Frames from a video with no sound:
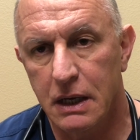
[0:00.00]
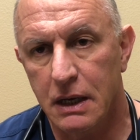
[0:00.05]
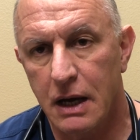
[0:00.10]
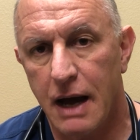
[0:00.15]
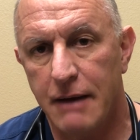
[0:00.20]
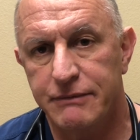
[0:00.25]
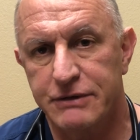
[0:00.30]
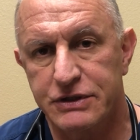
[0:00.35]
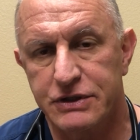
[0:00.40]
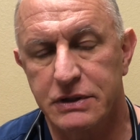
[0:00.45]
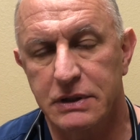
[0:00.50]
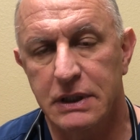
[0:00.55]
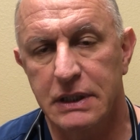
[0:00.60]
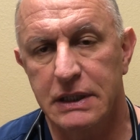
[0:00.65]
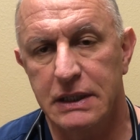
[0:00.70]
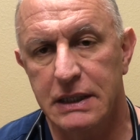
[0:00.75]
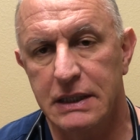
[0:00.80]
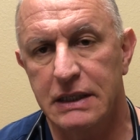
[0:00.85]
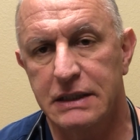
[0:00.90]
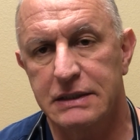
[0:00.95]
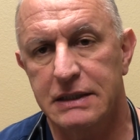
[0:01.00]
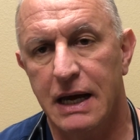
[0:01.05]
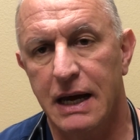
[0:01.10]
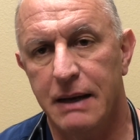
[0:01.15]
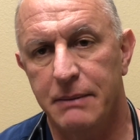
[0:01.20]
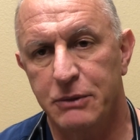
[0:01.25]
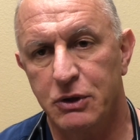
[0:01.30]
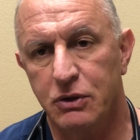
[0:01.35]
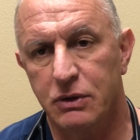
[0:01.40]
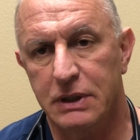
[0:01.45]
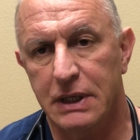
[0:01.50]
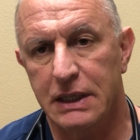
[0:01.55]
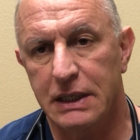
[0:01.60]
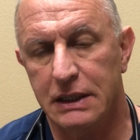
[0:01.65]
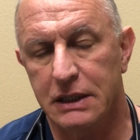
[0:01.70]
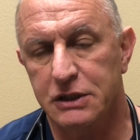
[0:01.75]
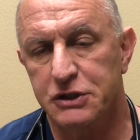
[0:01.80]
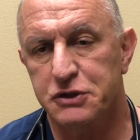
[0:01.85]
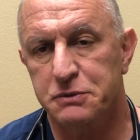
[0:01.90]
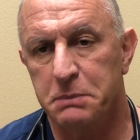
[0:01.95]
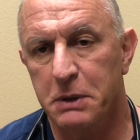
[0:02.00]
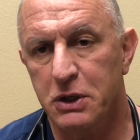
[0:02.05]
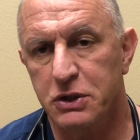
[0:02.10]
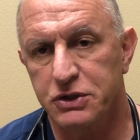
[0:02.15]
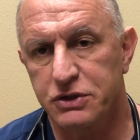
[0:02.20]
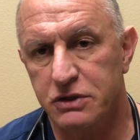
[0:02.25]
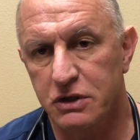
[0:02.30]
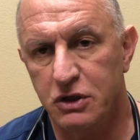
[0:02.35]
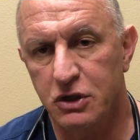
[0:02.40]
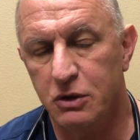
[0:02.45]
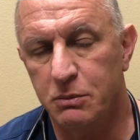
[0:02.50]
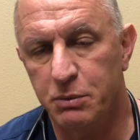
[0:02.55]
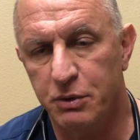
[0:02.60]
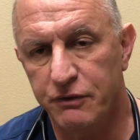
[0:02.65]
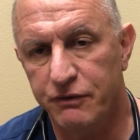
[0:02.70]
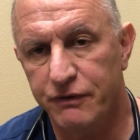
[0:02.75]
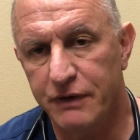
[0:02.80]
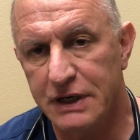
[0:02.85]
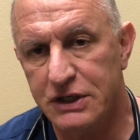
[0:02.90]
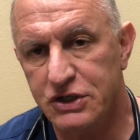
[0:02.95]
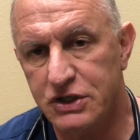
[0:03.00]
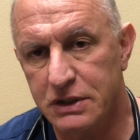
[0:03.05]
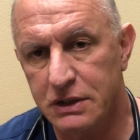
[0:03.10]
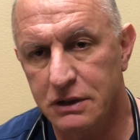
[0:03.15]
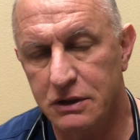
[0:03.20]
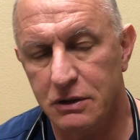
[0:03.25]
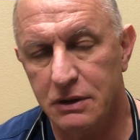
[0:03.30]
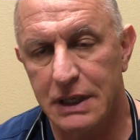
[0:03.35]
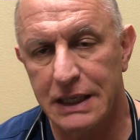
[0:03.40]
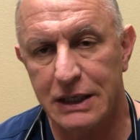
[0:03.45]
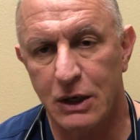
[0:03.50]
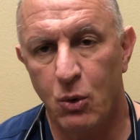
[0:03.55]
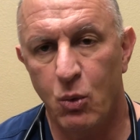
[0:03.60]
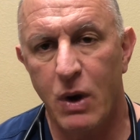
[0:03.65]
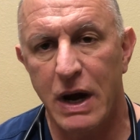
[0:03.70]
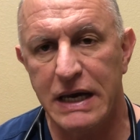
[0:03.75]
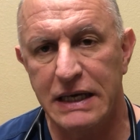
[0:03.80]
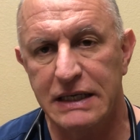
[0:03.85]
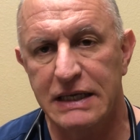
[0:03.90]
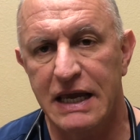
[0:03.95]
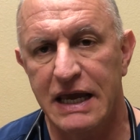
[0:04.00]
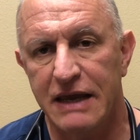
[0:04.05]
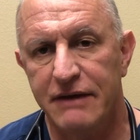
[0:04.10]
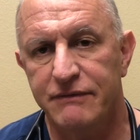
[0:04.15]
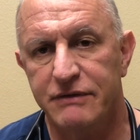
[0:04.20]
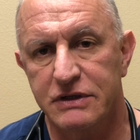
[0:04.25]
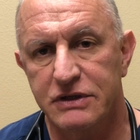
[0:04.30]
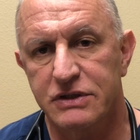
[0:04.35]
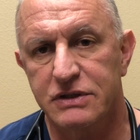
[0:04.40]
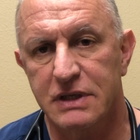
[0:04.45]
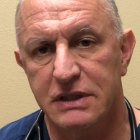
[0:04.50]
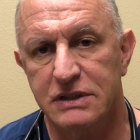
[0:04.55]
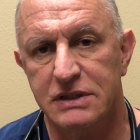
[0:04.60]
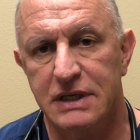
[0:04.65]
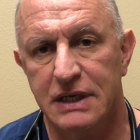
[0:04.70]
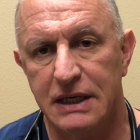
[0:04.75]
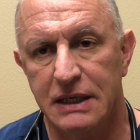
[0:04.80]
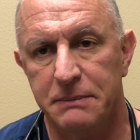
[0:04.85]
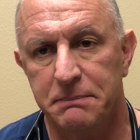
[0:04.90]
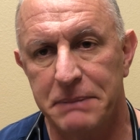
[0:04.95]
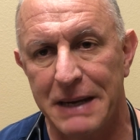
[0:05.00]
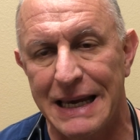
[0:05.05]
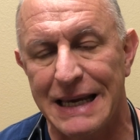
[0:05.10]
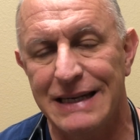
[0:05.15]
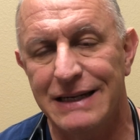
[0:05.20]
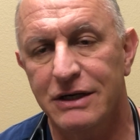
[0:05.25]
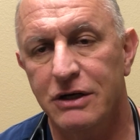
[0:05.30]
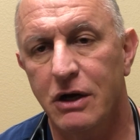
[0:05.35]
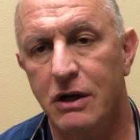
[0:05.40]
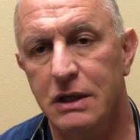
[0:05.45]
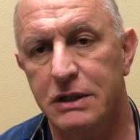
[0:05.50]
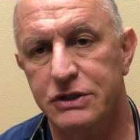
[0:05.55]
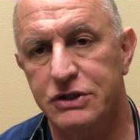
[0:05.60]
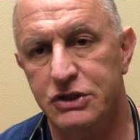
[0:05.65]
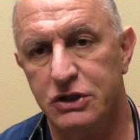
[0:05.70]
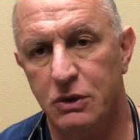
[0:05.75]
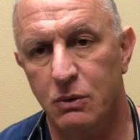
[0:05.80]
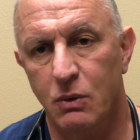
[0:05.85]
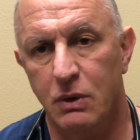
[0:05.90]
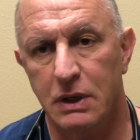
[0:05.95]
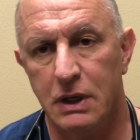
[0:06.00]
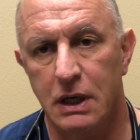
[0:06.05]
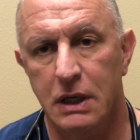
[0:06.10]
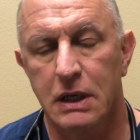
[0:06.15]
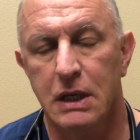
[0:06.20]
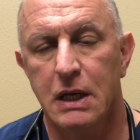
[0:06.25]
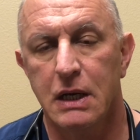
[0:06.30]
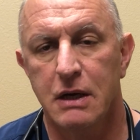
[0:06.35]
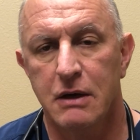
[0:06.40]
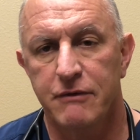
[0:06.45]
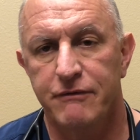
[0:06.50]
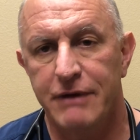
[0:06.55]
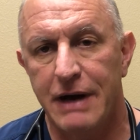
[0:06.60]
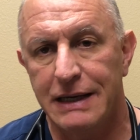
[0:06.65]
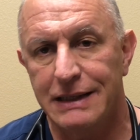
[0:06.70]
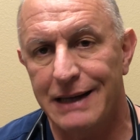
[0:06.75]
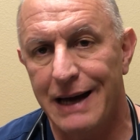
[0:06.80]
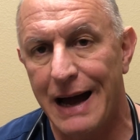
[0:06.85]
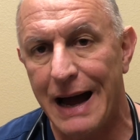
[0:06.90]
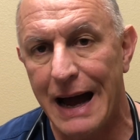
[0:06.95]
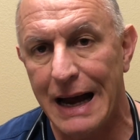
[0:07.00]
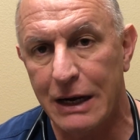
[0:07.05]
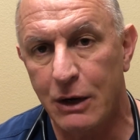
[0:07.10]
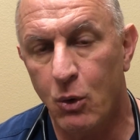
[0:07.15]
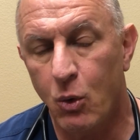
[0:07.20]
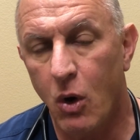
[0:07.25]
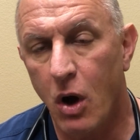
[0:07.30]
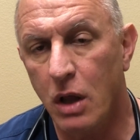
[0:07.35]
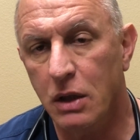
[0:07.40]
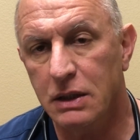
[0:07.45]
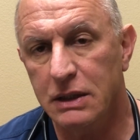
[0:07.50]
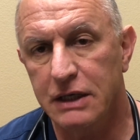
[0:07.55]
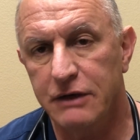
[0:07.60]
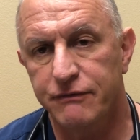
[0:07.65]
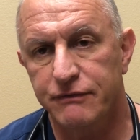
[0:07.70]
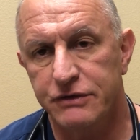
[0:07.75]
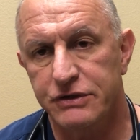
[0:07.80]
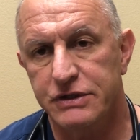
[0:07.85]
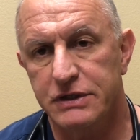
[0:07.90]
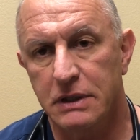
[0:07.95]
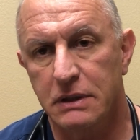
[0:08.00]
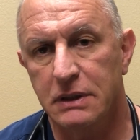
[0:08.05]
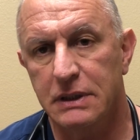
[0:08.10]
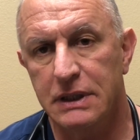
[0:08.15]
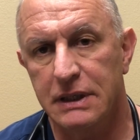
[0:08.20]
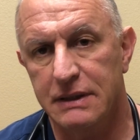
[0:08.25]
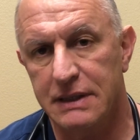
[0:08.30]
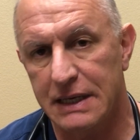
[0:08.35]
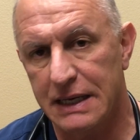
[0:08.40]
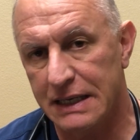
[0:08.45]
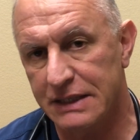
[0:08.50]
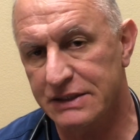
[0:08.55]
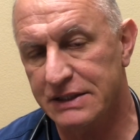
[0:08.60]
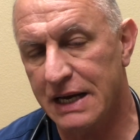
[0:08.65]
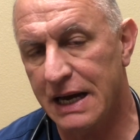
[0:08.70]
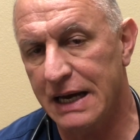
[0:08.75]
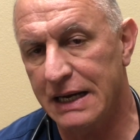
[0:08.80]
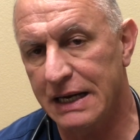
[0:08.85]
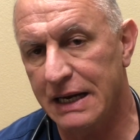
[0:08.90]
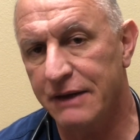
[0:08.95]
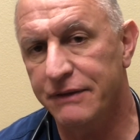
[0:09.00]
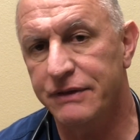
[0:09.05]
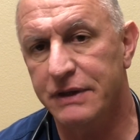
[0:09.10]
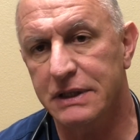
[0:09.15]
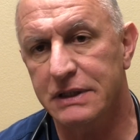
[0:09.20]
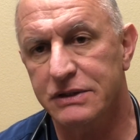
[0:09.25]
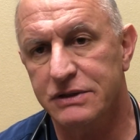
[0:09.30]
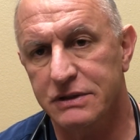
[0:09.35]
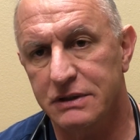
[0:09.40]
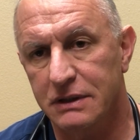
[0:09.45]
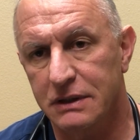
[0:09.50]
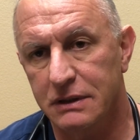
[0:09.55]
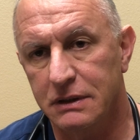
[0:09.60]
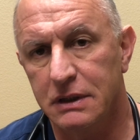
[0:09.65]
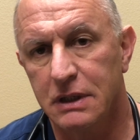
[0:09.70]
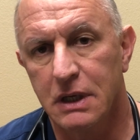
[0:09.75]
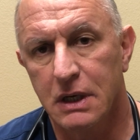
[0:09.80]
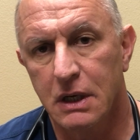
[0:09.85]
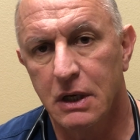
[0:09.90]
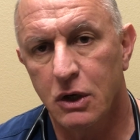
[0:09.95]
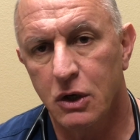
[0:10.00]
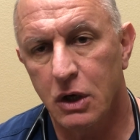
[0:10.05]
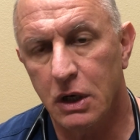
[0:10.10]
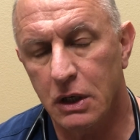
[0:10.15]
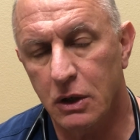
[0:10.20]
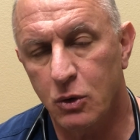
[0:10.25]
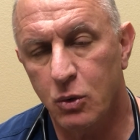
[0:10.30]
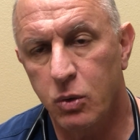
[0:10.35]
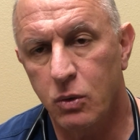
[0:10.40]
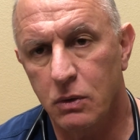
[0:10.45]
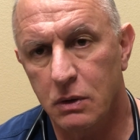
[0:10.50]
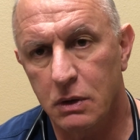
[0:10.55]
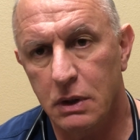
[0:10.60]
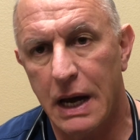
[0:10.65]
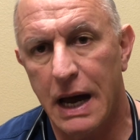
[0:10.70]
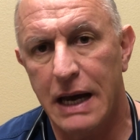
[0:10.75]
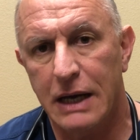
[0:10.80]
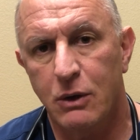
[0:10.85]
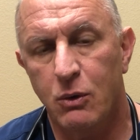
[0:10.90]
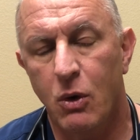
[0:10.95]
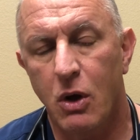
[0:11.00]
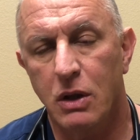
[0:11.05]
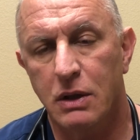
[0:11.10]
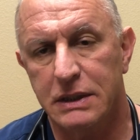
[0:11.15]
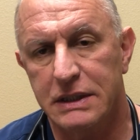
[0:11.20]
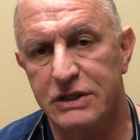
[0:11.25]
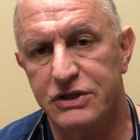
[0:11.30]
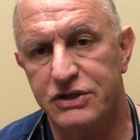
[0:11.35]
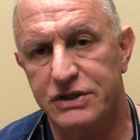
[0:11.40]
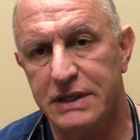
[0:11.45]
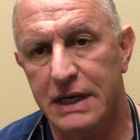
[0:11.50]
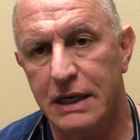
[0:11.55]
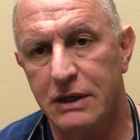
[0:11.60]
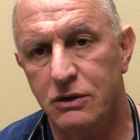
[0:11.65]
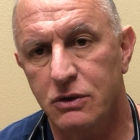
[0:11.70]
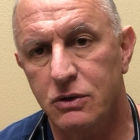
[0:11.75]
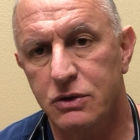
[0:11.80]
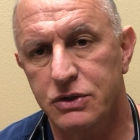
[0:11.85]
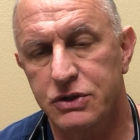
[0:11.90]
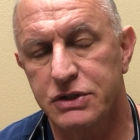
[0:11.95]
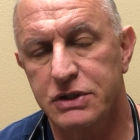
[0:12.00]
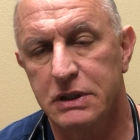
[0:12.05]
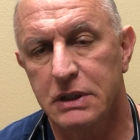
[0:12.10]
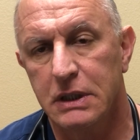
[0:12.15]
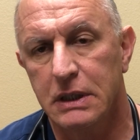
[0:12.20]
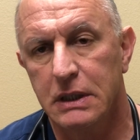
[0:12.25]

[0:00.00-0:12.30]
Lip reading: Obviously, anytime you're getting exposed to a new profession, you're like a white canvas that's getting painted on, so you want to find a high quality facility that has high ethics and high quality standards.